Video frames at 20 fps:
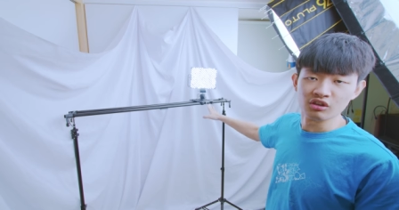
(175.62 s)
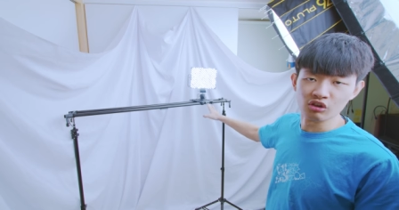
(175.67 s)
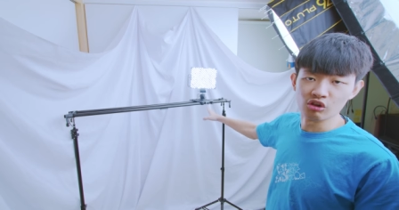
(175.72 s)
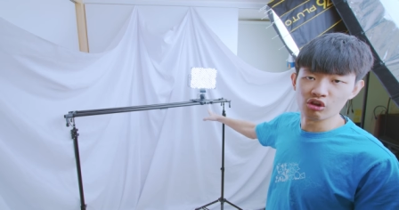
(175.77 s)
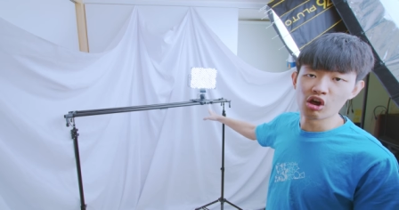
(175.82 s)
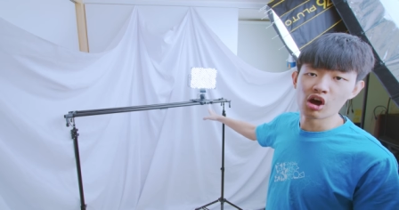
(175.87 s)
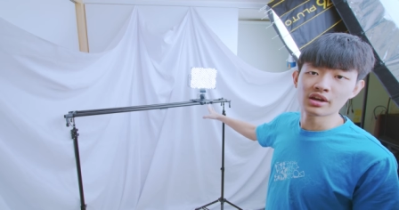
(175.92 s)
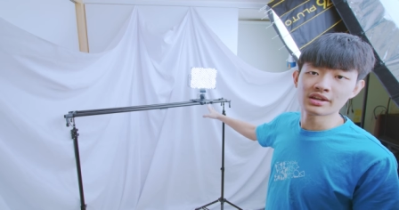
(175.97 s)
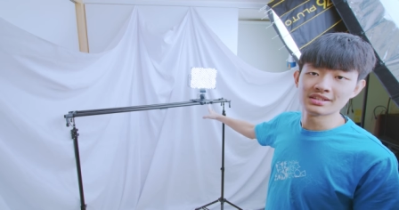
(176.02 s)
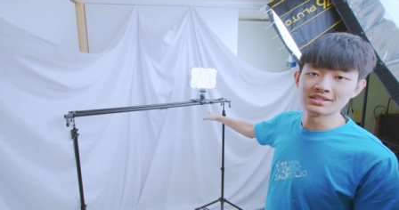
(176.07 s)

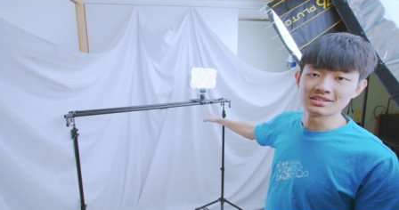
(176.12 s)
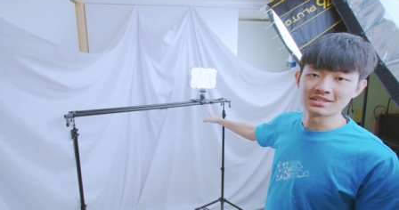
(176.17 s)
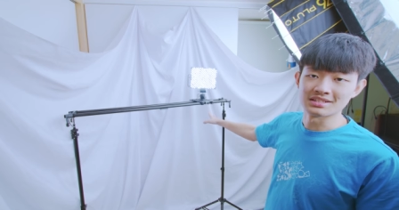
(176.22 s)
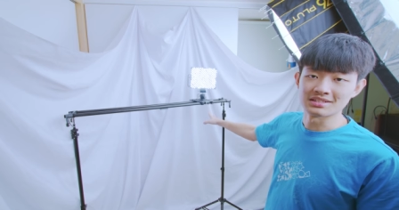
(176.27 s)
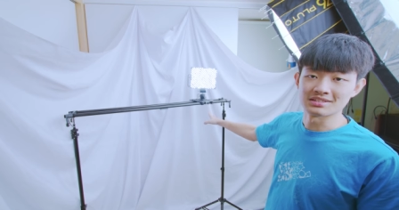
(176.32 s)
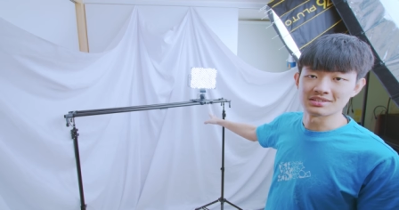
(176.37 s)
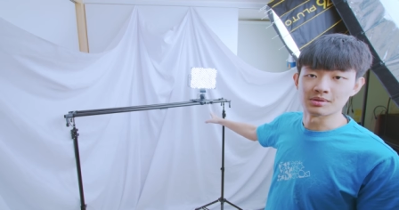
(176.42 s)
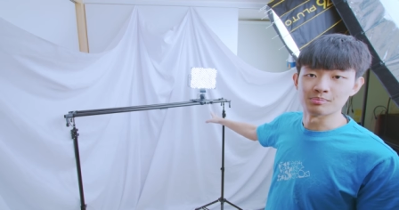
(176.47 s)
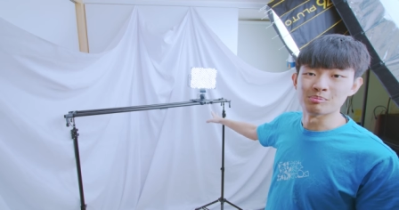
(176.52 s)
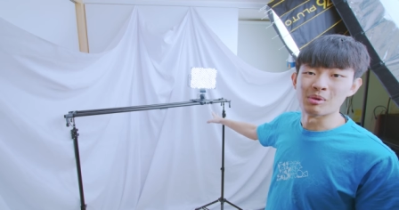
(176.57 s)
lock-in
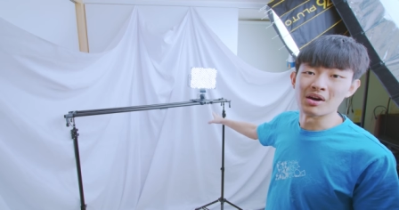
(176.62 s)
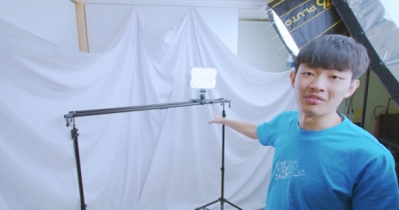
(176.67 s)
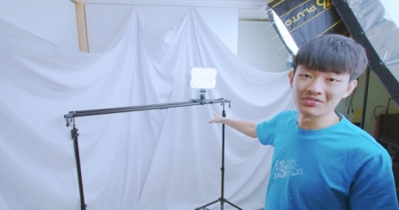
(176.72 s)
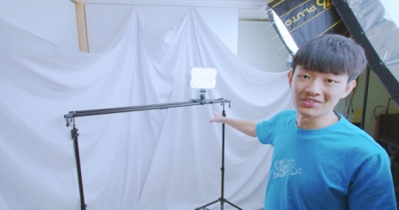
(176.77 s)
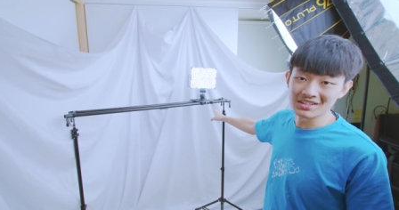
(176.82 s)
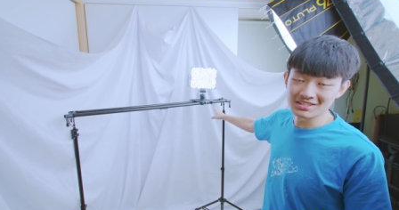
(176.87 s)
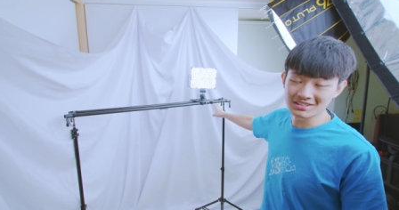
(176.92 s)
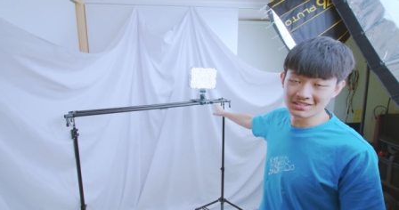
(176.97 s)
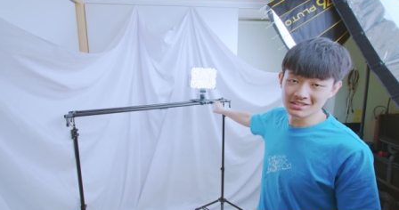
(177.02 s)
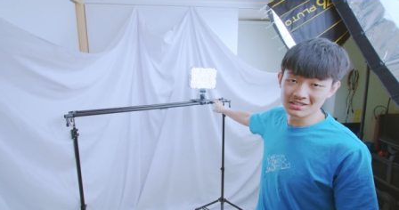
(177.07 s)
system on
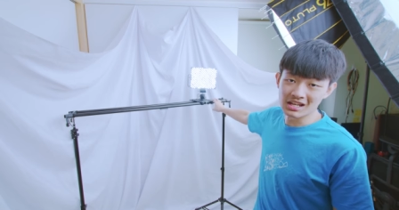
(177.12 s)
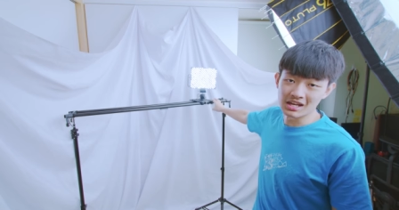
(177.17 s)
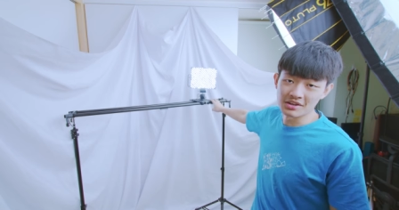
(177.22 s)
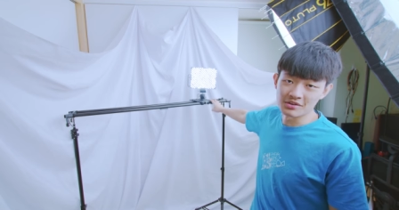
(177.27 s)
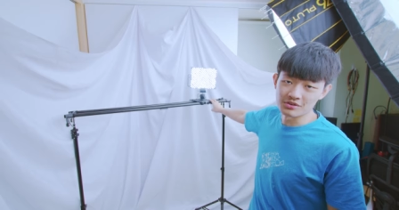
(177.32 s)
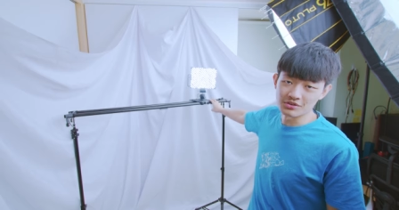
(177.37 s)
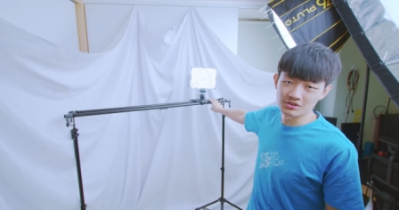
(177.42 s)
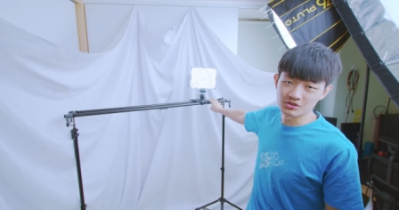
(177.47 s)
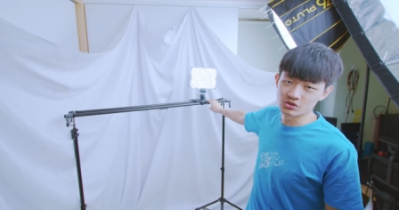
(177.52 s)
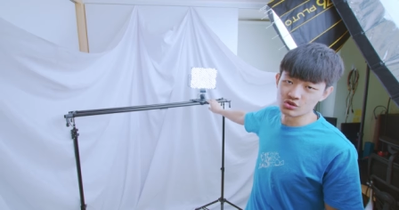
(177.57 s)
this
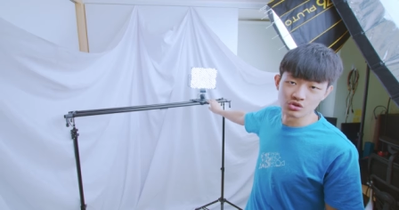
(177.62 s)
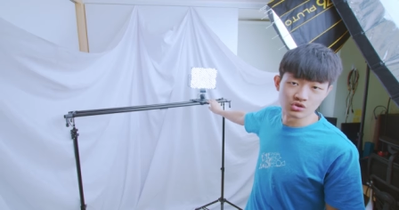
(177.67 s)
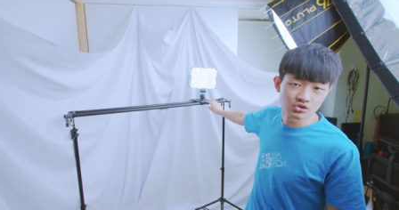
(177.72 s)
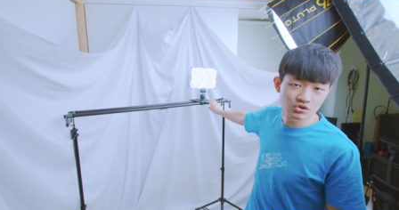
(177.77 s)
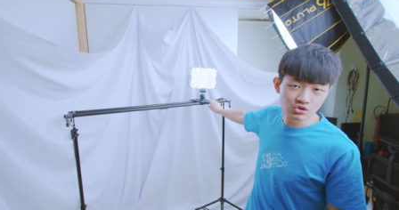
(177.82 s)
slider is just